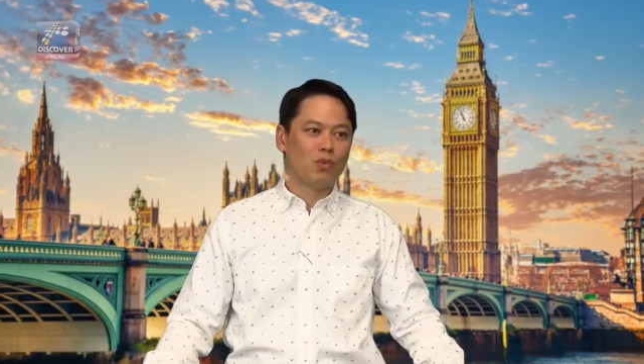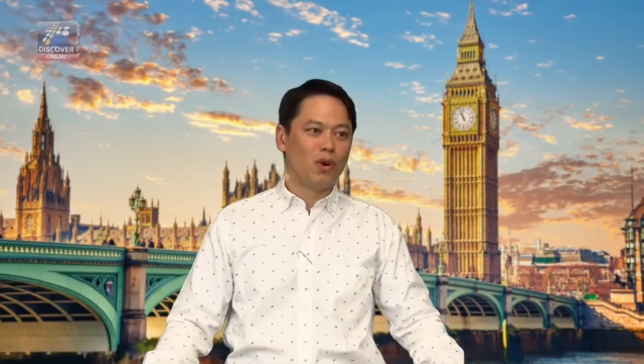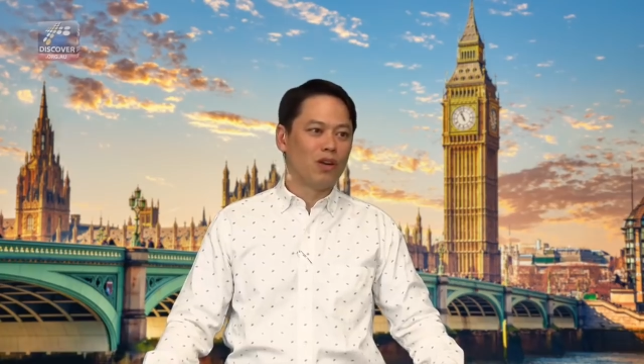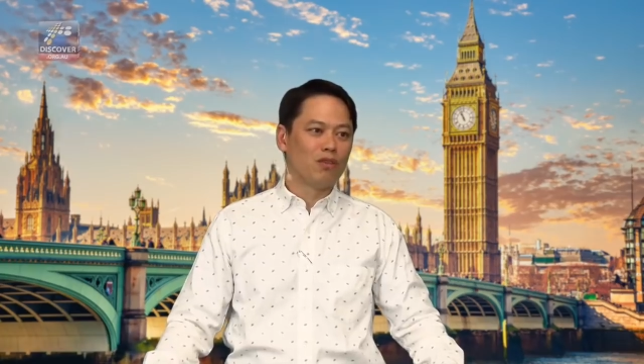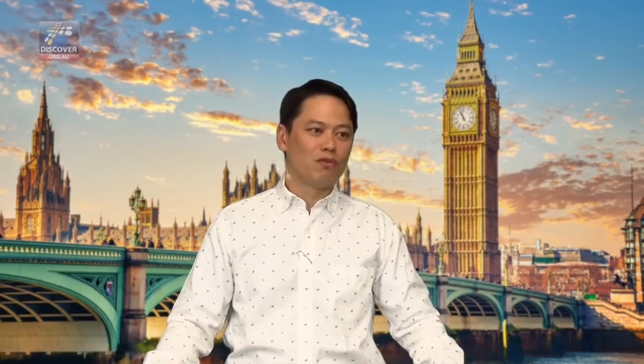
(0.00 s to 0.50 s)

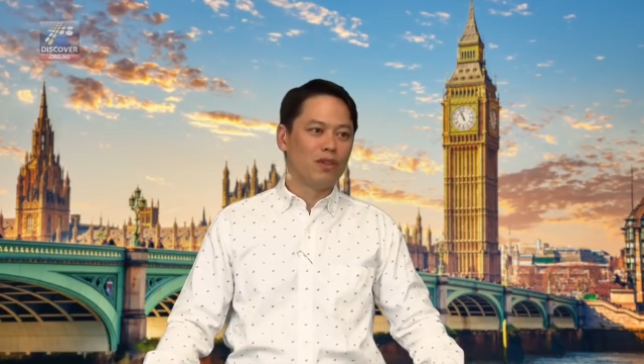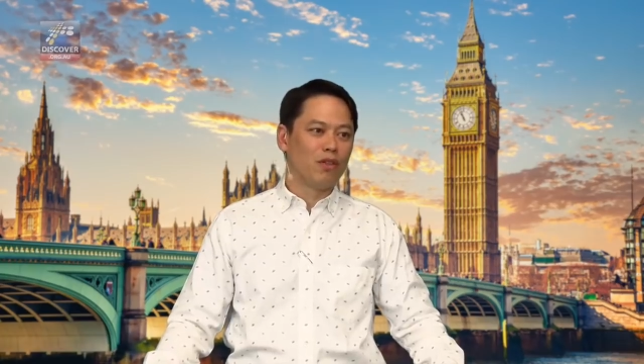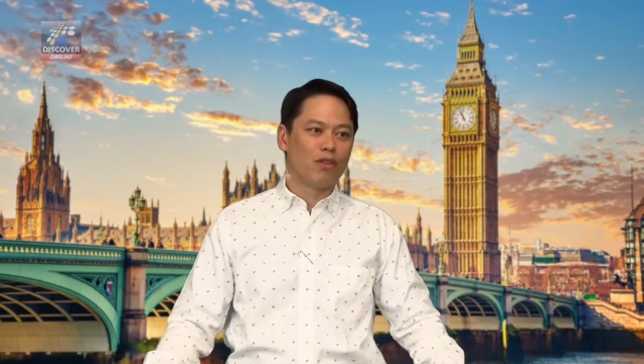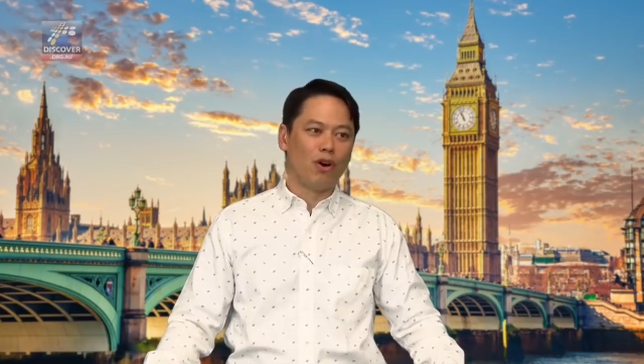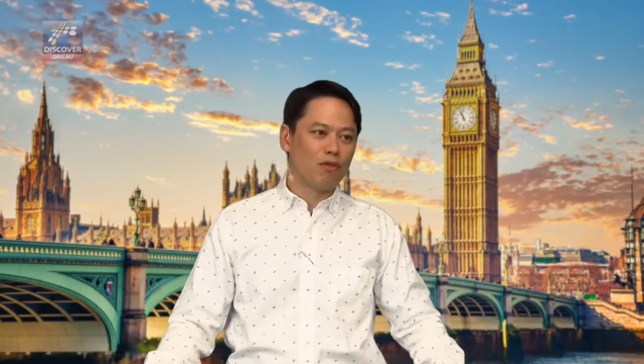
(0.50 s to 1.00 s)
wonderfully
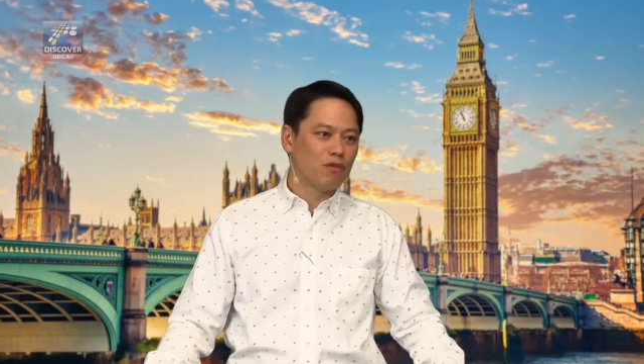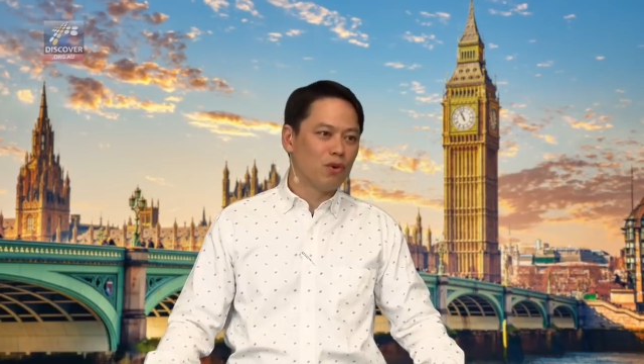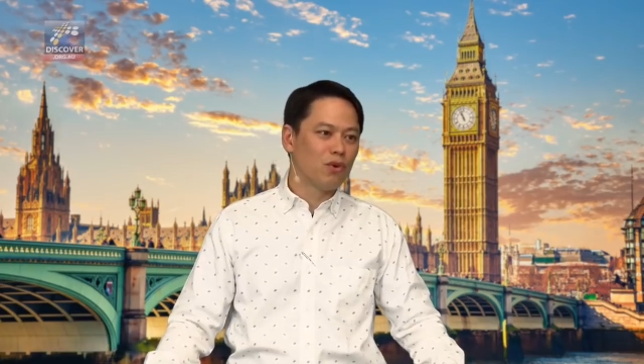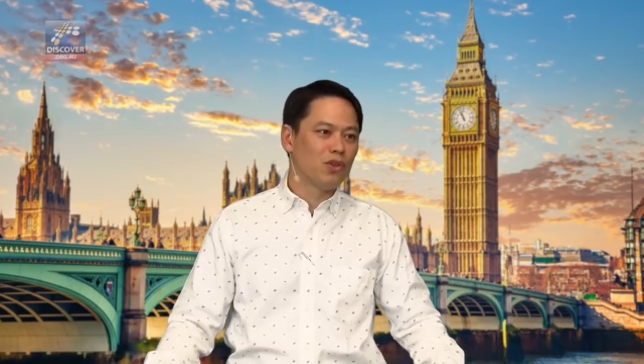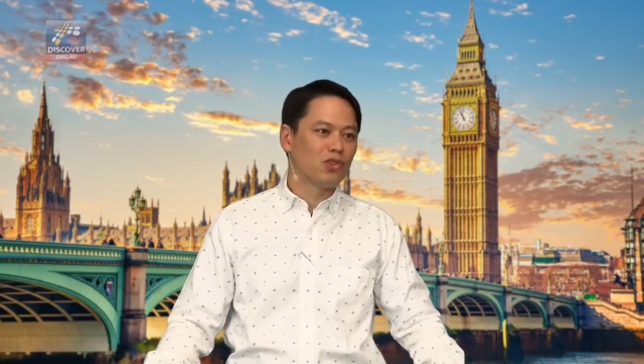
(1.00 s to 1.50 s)
thoughtful
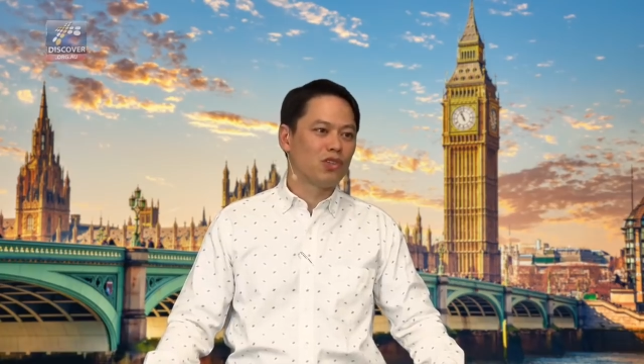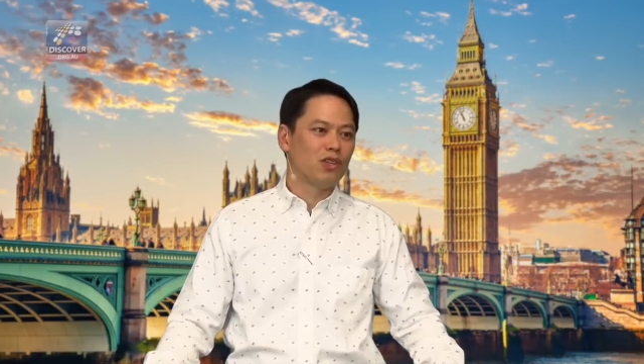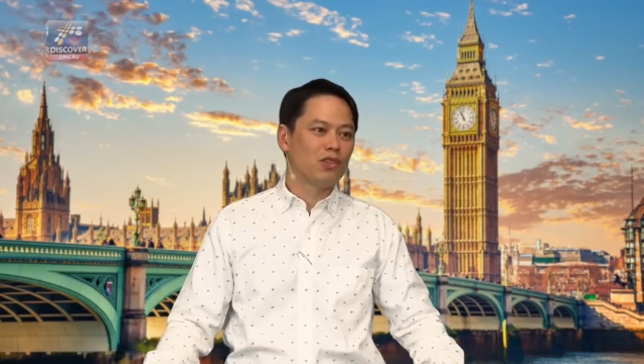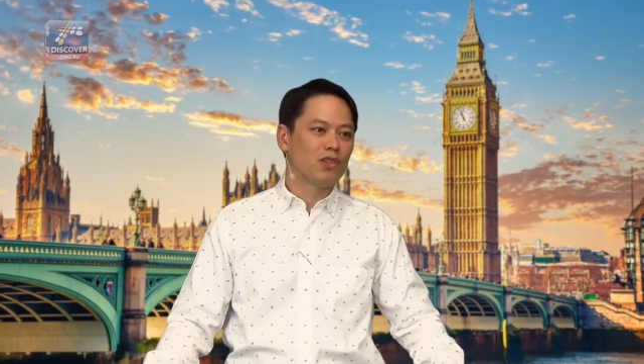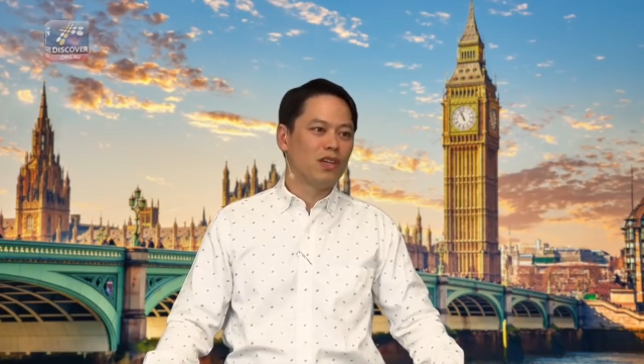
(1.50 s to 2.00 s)

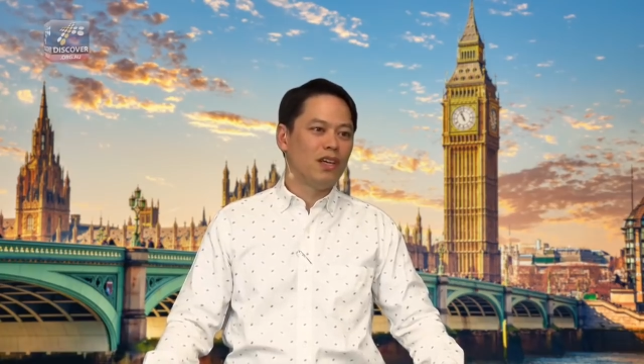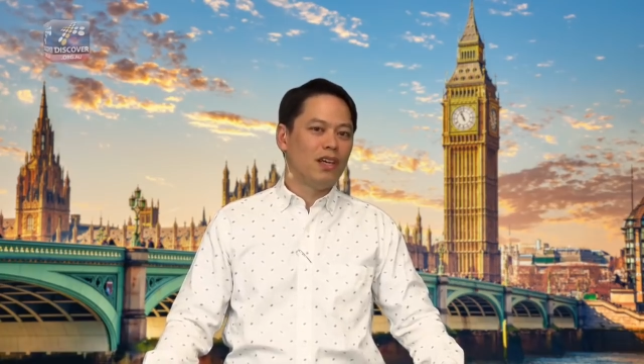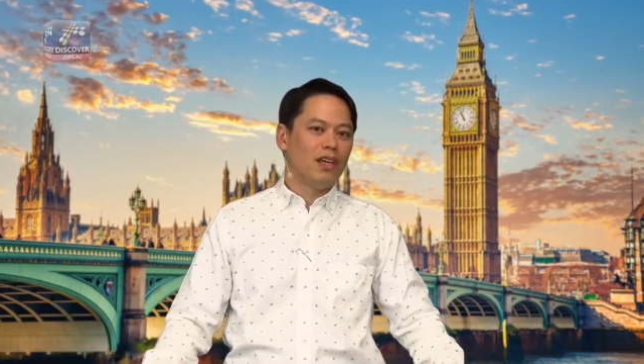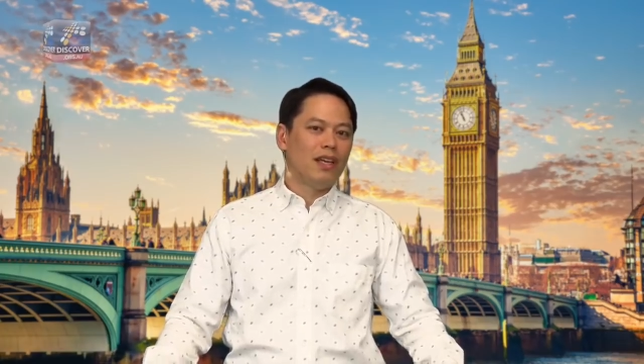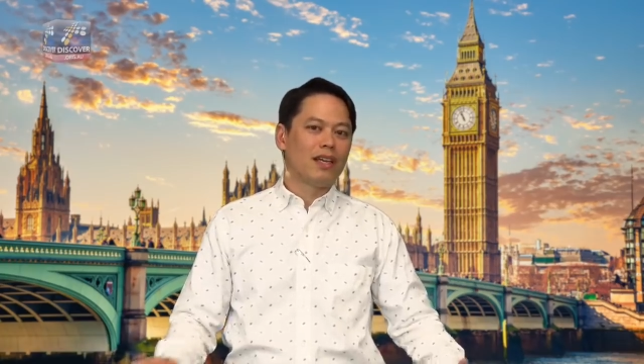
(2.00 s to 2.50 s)
Christians.
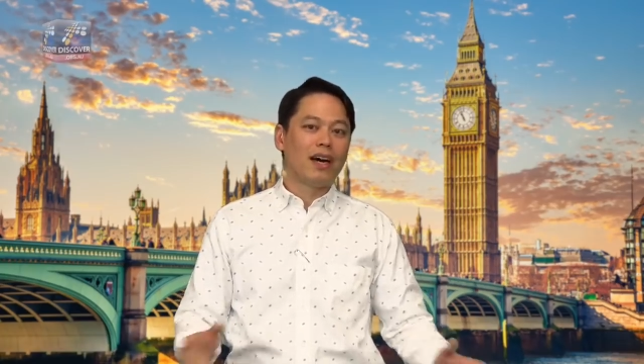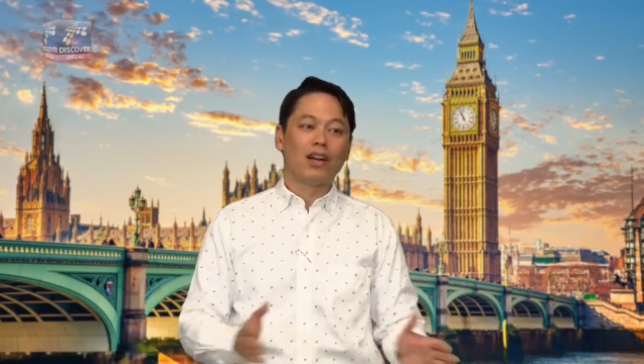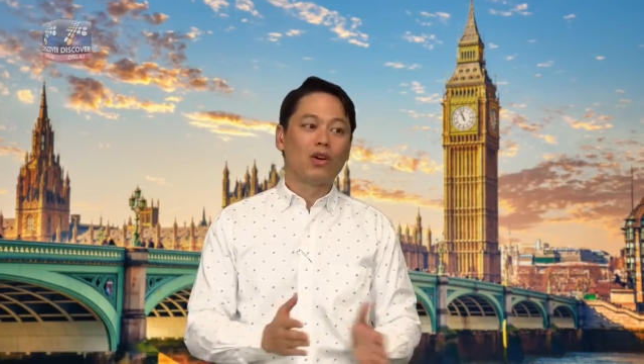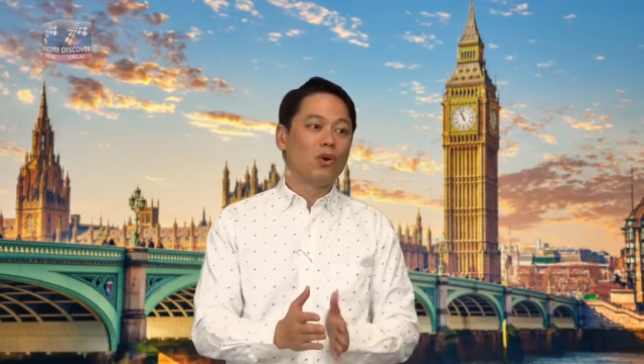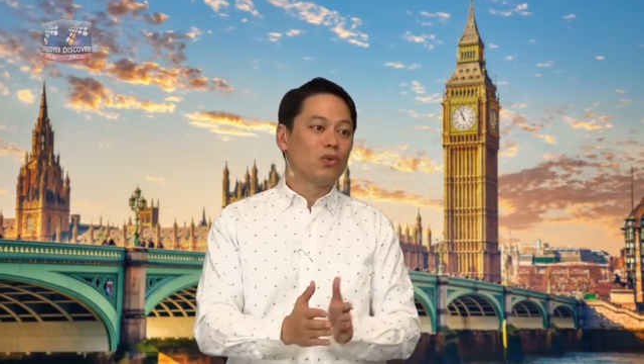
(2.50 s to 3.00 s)
It kind
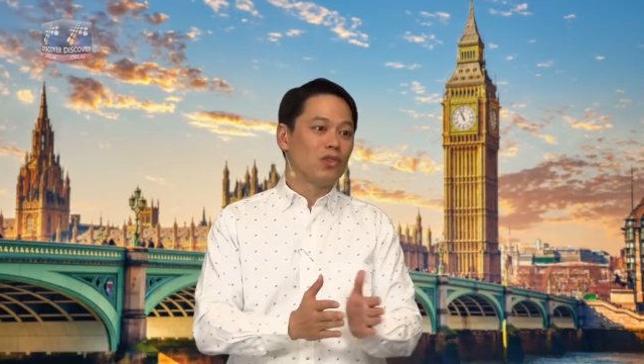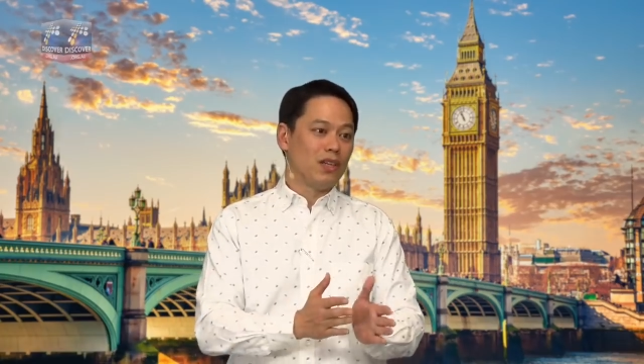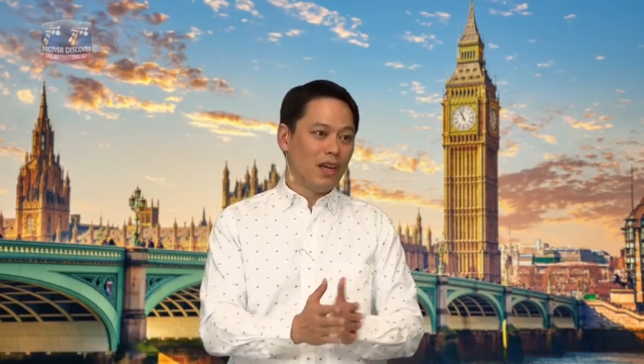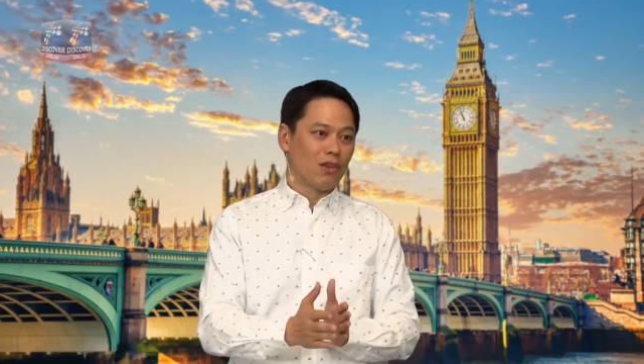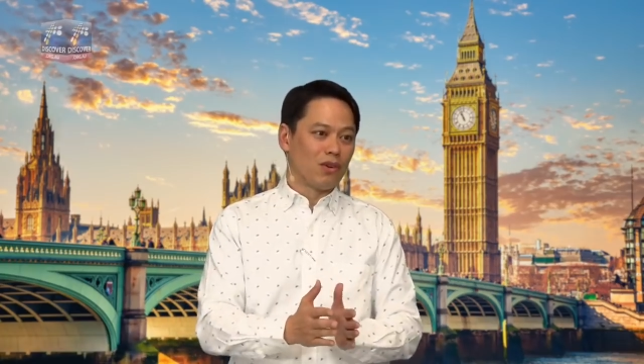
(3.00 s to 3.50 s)
of goes
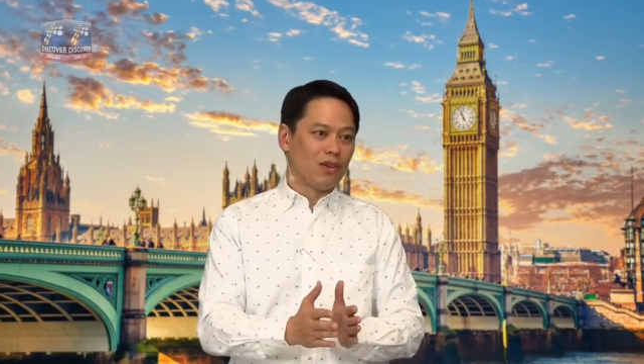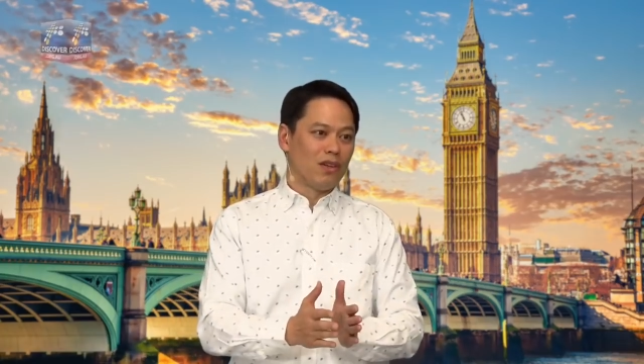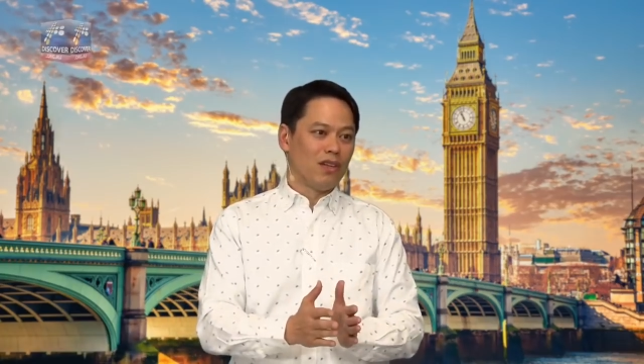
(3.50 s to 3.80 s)
together.